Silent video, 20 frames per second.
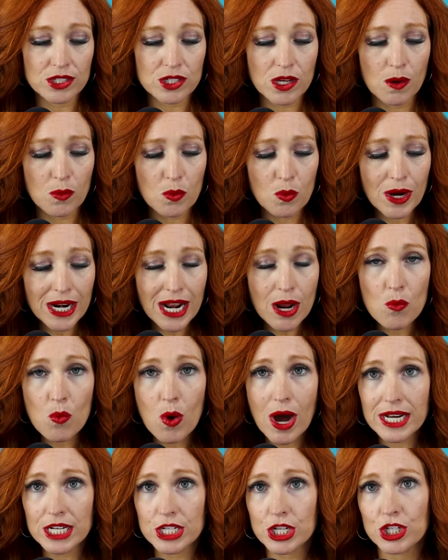So what I
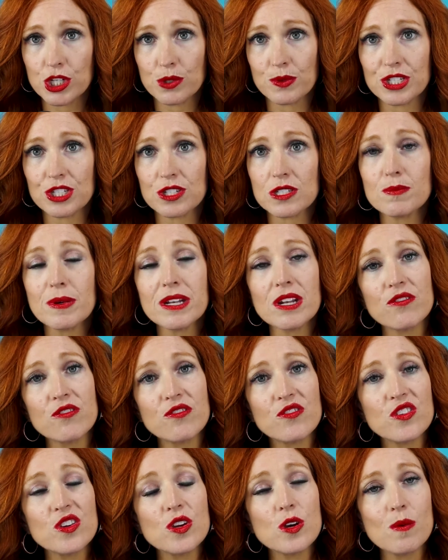wanted to do is just spend a
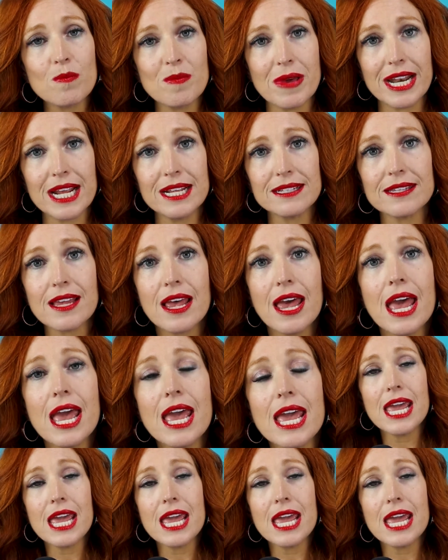few minutes